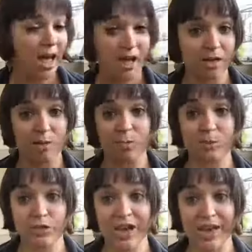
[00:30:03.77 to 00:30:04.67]

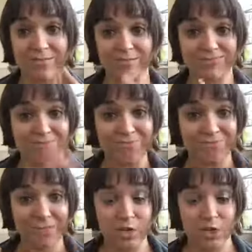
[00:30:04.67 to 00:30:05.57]
So yeah,
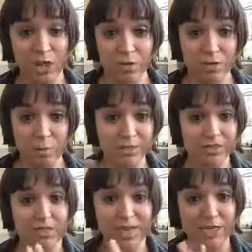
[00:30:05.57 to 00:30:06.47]
good luck with your
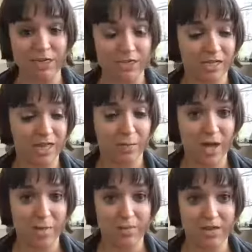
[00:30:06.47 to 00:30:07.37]
presentations as they
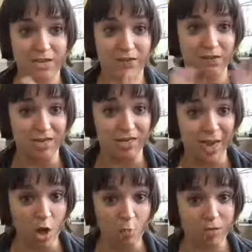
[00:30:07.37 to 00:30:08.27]
come up. If you need
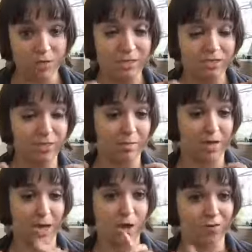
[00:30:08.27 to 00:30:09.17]
any help with this, just
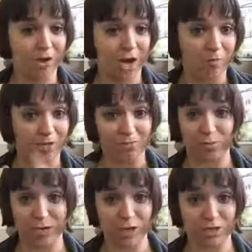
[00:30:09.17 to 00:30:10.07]
let me know. I've got all my
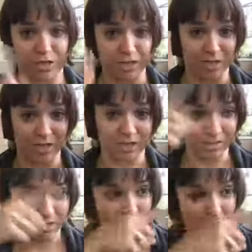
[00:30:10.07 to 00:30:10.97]
information in
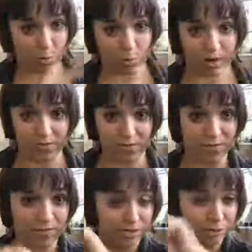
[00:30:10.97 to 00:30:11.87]
the
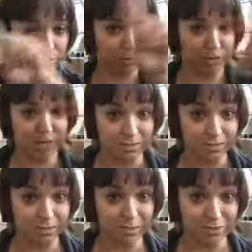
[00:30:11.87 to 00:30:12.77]
wherever the description
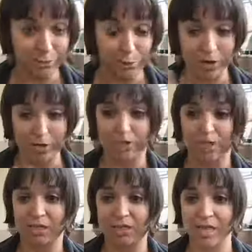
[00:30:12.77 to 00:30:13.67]
is where you're
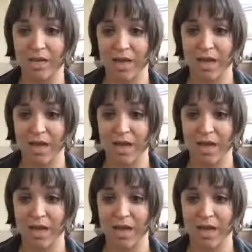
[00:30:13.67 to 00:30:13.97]
watching this.